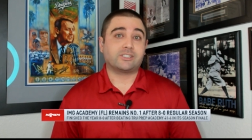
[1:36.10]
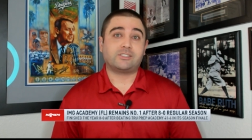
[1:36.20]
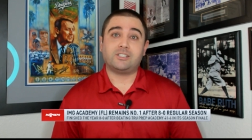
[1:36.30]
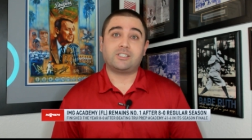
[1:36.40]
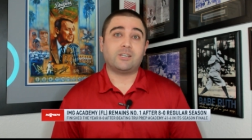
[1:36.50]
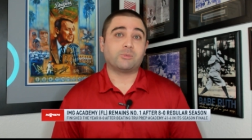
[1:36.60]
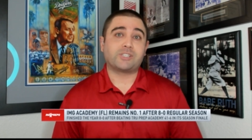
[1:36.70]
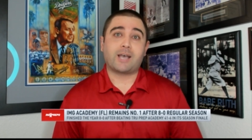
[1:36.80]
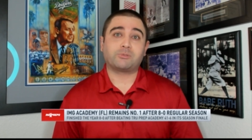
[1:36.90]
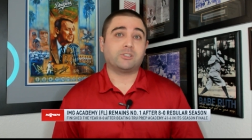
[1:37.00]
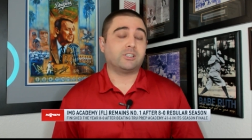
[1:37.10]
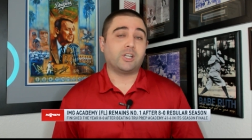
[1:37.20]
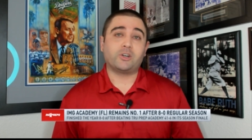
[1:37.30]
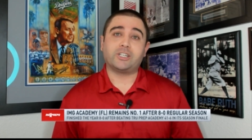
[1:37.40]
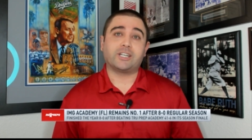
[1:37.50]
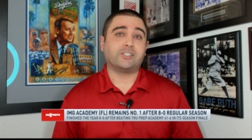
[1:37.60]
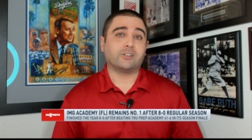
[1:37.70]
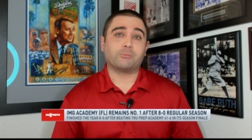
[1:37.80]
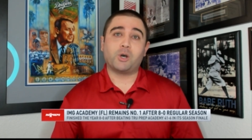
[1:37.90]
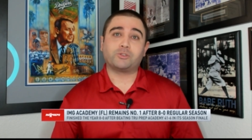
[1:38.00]
sixteen team was absolutely loaded. You had
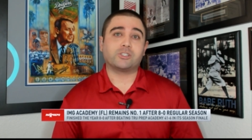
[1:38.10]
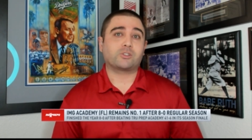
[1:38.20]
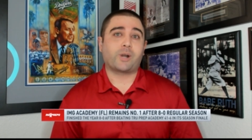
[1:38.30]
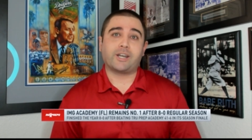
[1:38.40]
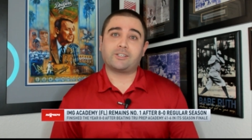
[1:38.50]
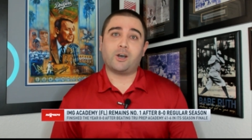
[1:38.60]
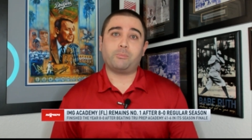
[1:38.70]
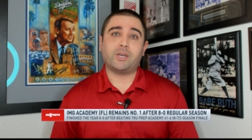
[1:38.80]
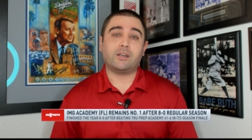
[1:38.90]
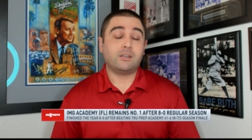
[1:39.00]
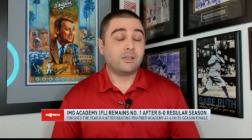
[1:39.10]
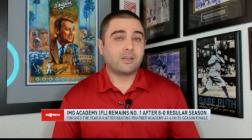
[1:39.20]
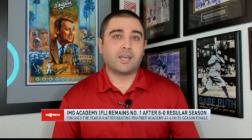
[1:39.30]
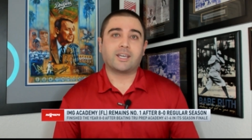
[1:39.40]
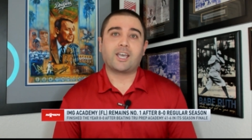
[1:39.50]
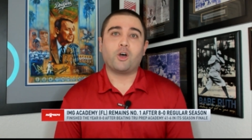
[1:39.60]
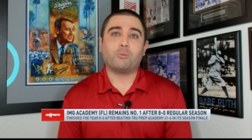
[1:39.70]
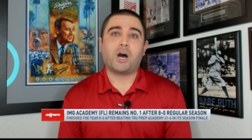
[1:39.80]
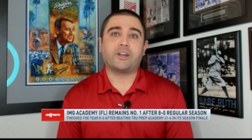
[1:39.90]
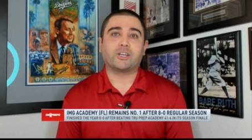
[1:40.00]
Dylan Moses, Grant Delpit, and
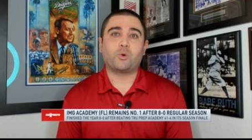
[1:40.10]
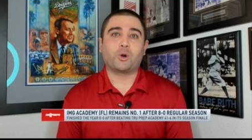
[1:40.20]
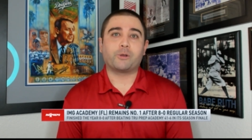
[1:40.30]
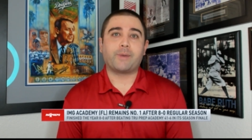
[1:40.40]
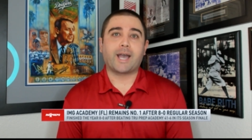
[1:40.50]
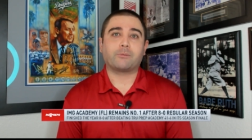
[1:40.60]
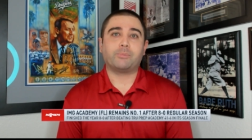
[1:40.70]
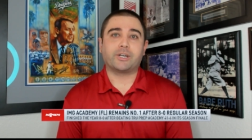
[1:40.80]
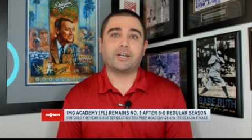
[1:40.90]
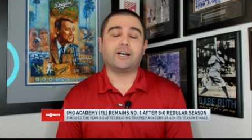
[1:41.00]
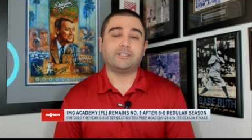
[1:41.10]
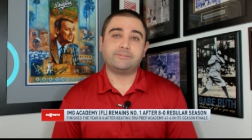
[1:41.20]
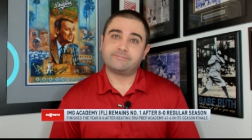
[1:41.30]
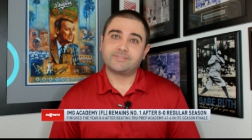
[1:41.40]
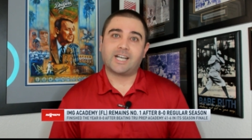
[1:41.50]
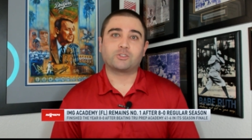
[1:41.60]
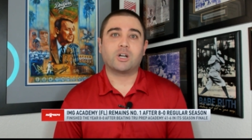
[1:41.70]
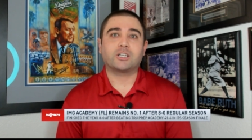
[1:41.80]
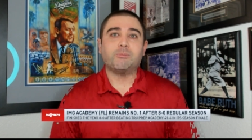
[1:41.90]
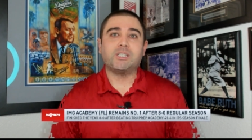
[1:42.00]
Kellen Mond at quarterback. But uh, I
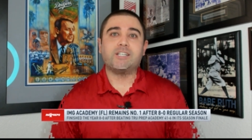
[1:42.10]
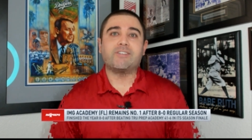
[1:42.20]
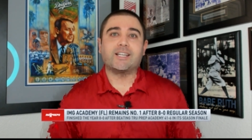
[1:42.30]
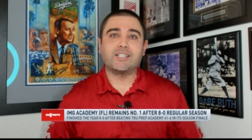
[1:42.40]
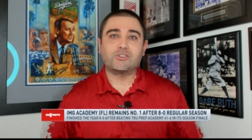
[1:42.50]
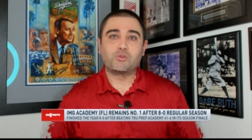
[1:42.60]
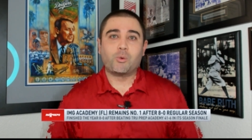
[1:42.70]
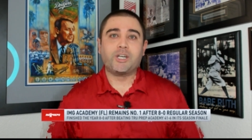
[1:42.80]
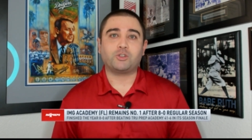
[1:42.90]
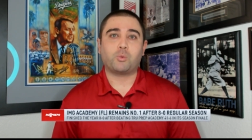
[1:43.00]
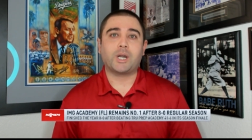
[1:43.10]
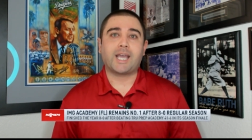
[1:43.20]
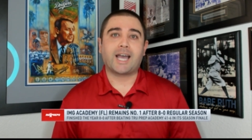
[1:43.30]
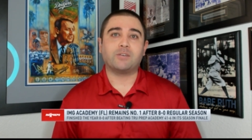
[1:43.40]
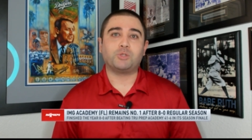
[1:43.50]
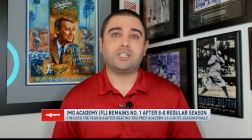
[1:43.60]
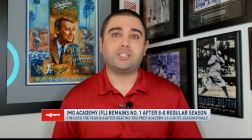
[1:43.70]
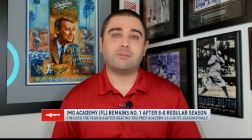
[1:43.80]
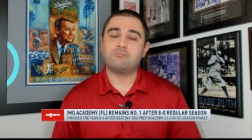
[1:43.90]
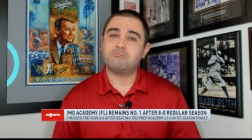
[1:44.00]
strongly believe that this twenty twenty I M G
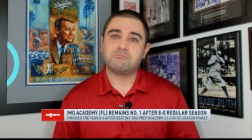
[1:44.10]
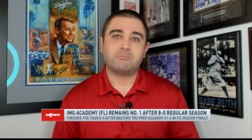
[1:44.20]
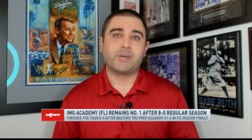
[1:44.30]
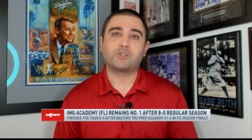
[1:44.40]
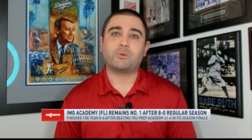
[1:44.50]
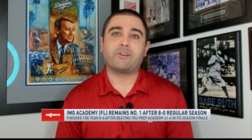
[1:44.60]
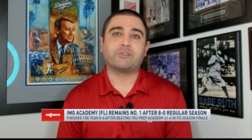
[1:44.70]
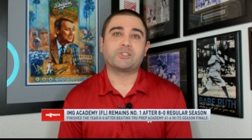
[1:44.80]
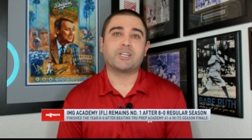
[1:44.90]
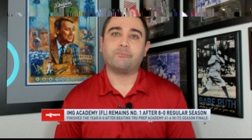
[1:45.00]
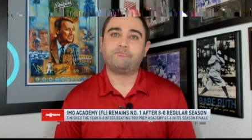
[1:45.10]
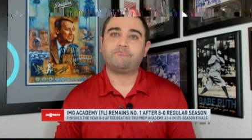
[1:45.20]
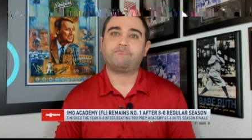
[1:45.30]
team, best we've ever seen.